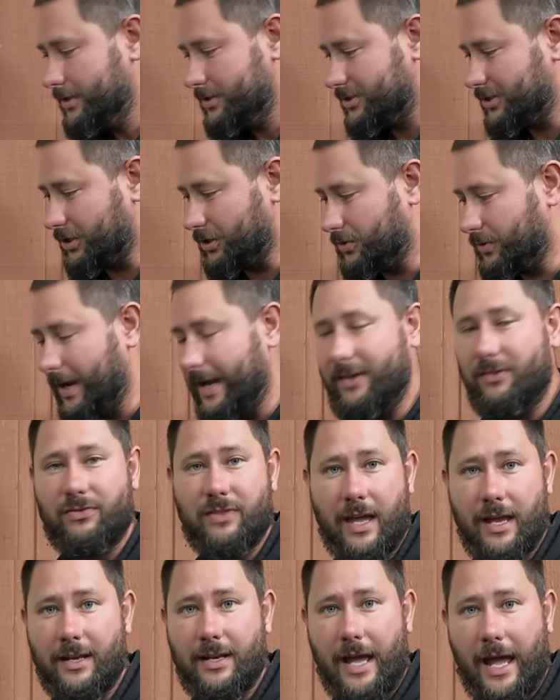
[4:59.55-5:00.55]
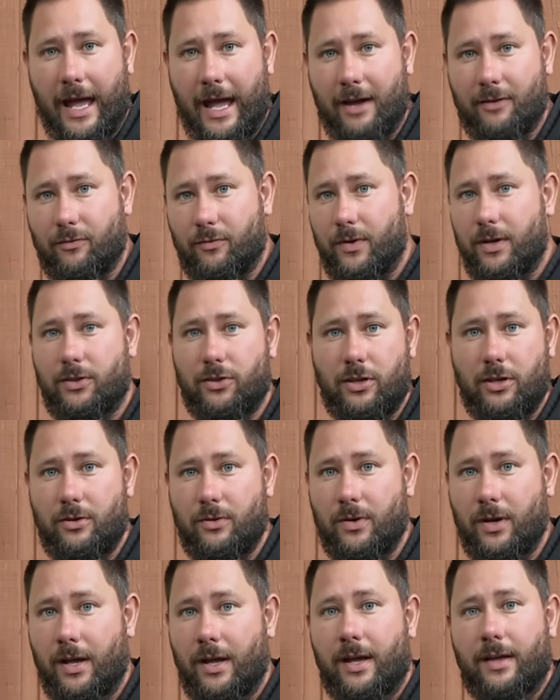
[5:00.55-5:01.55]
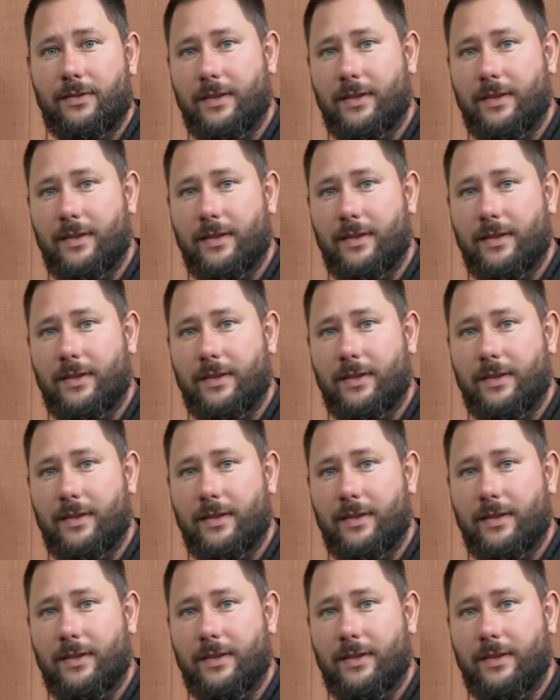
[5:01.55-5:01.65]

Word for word: It's a great thing to have with you.